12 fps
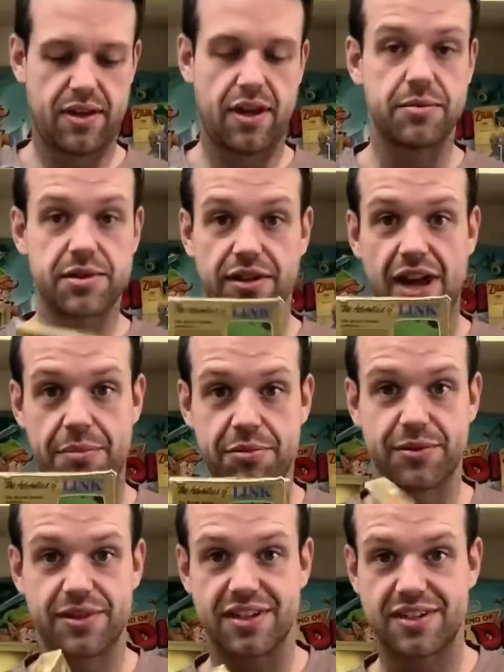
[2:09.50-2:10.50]
I'm still happy
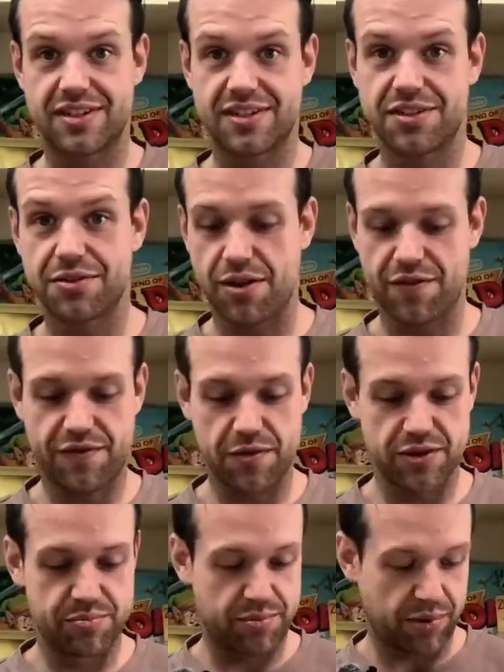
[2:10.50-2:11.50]
with this. So our
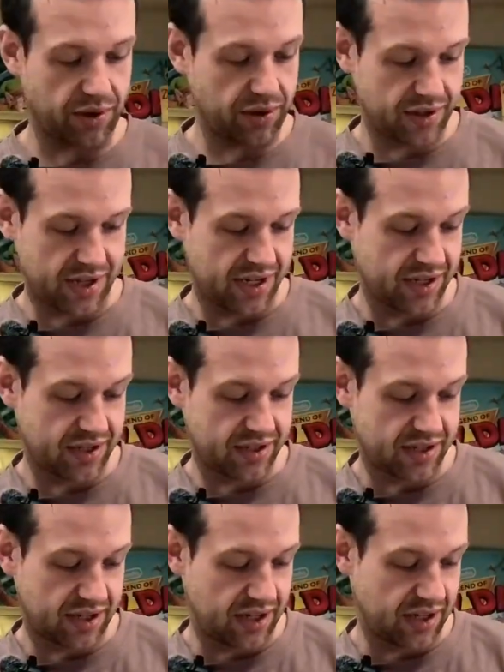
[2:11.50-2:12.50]
first pull is
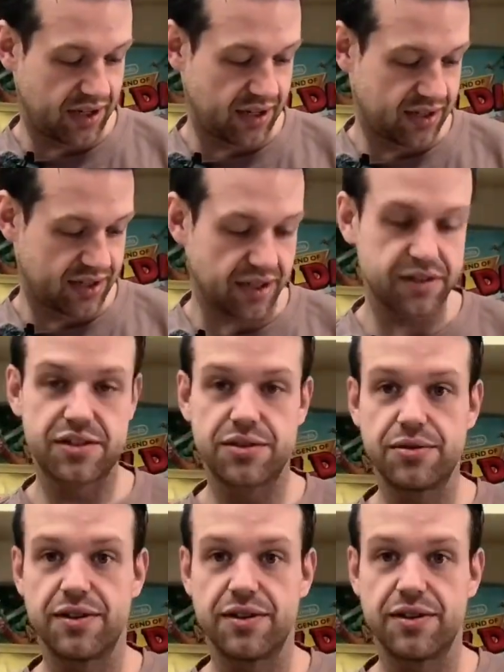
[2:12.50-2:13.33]
the Zelda 2: